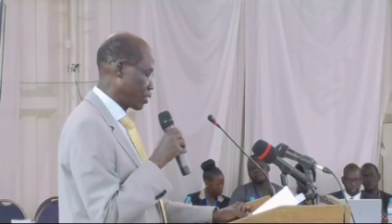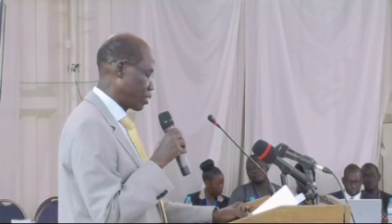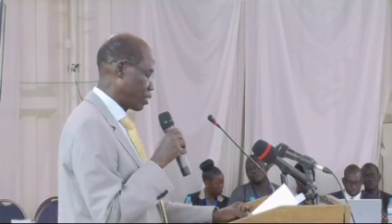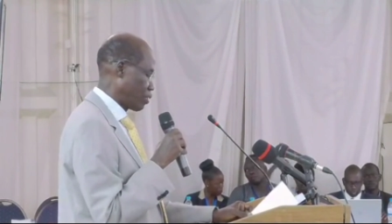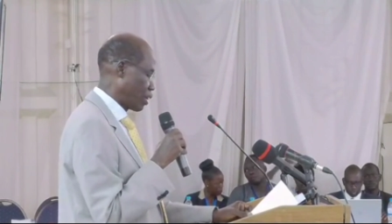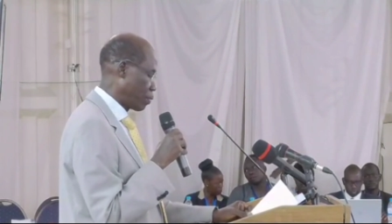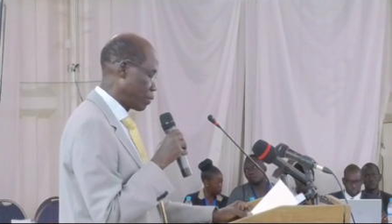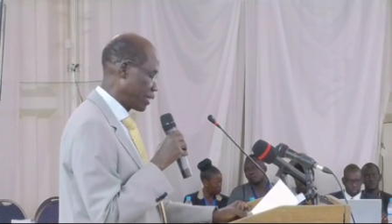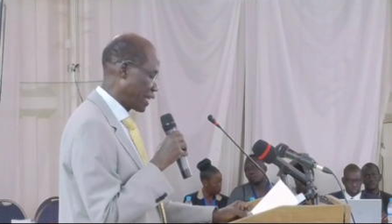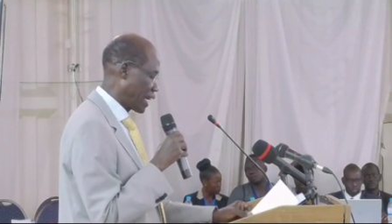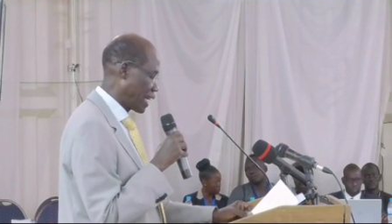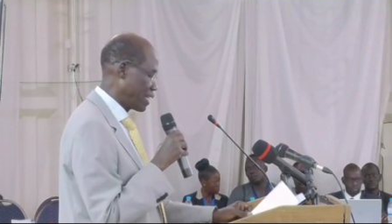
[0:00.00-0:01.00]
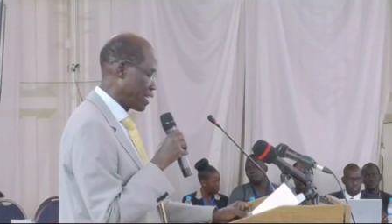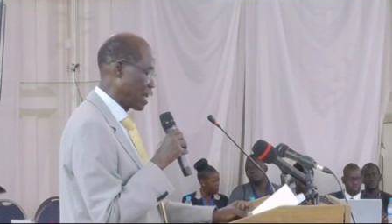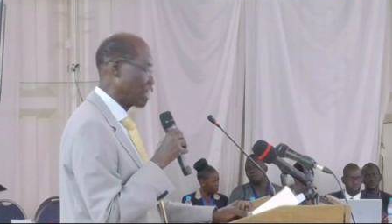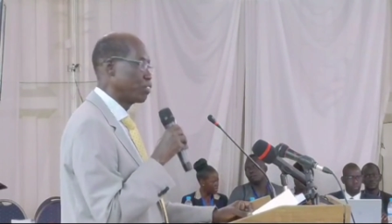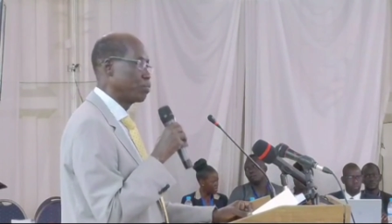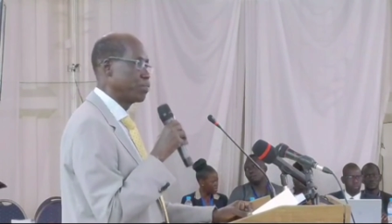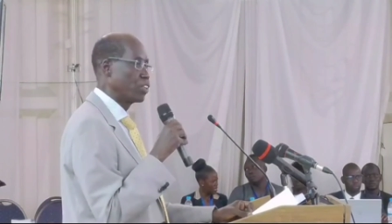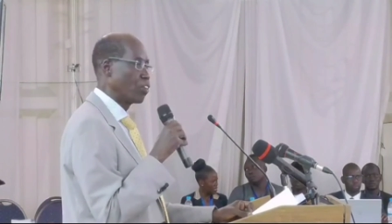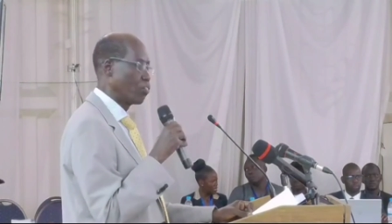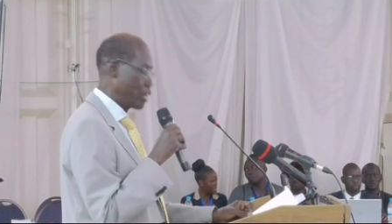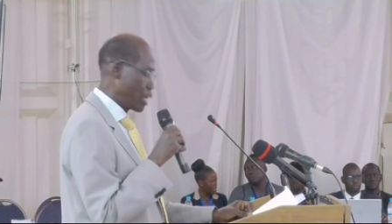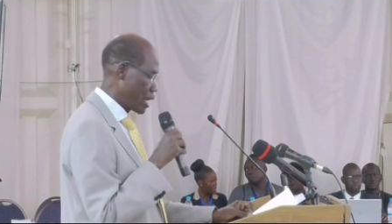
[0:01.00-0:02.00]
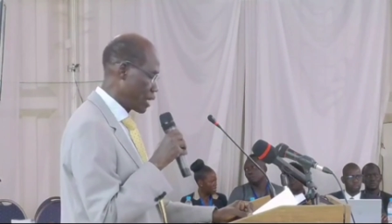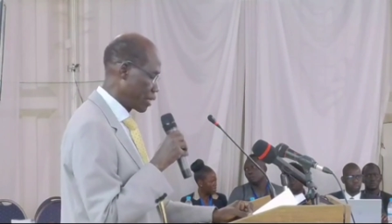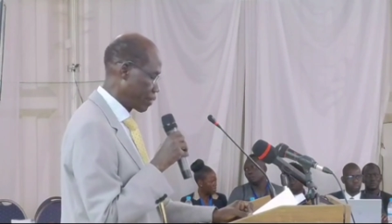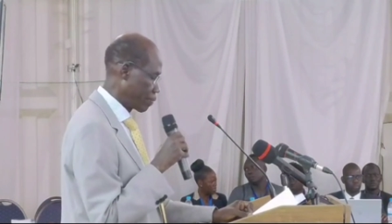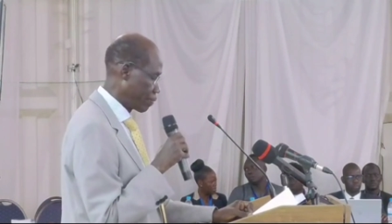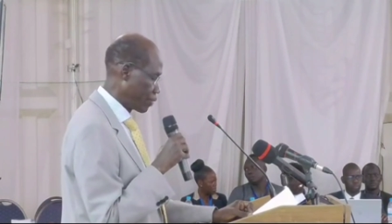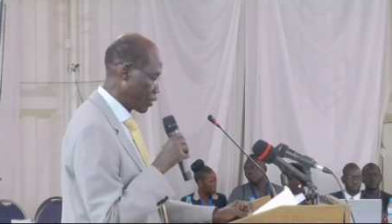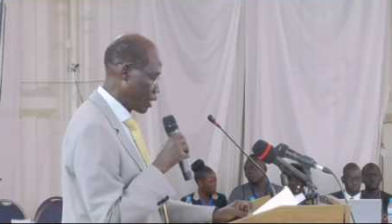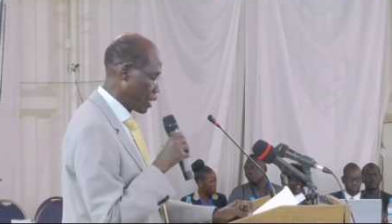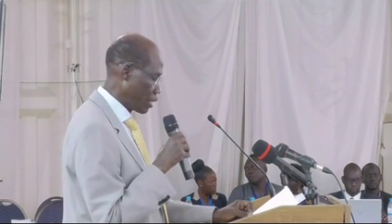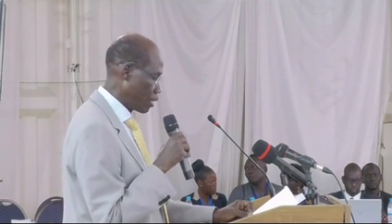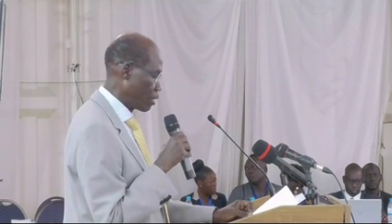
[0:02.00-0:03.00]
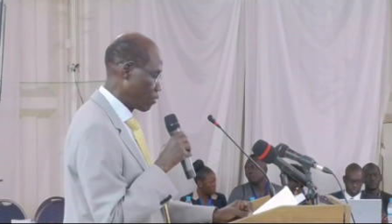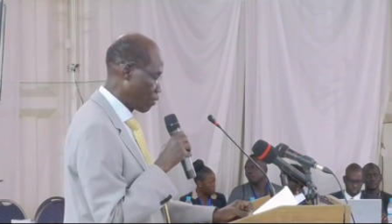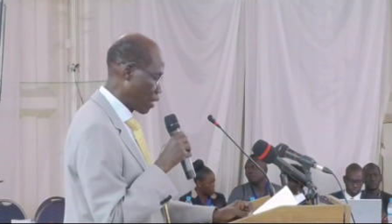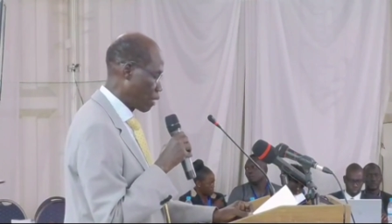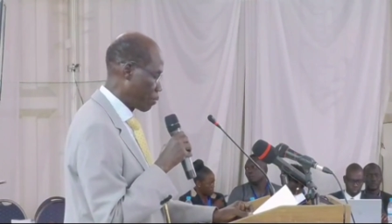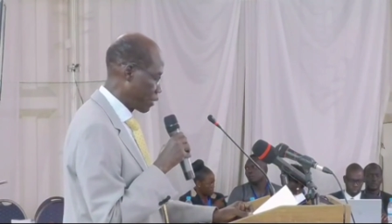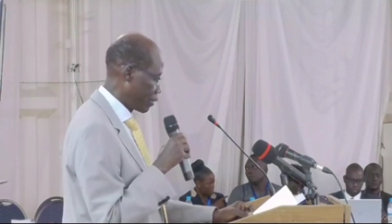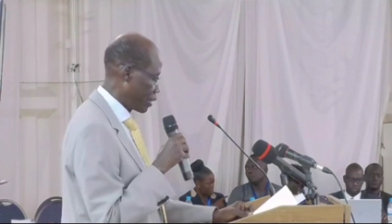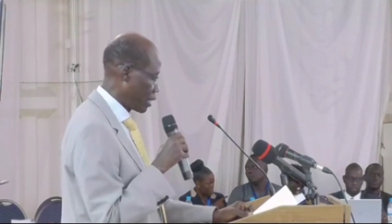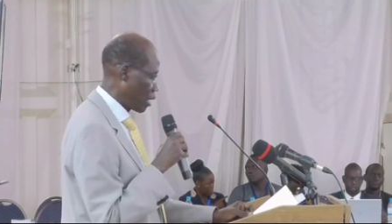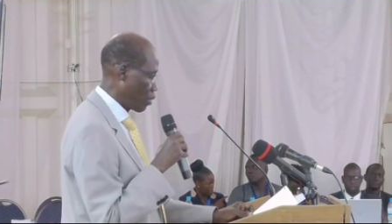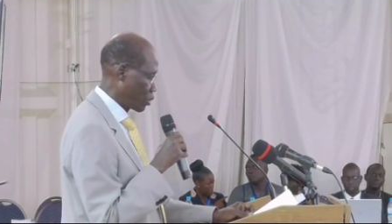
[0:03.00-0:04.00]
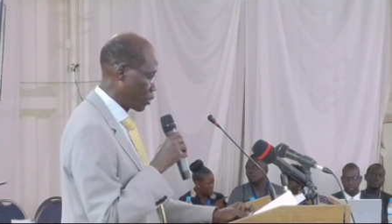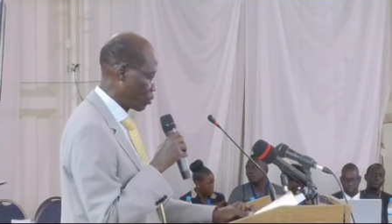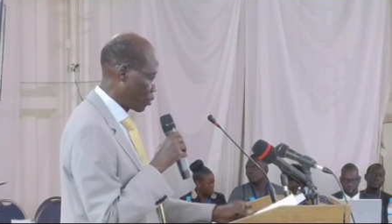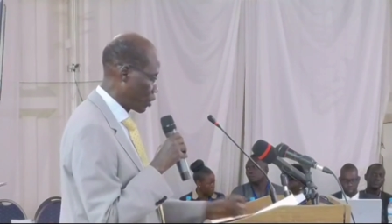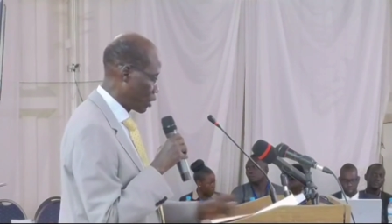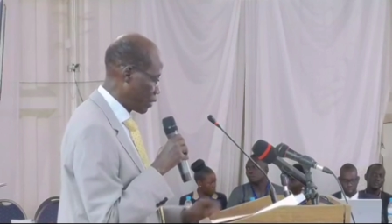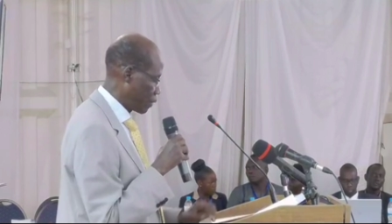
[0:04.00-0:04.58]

development and enhancement of learning in environment in our university.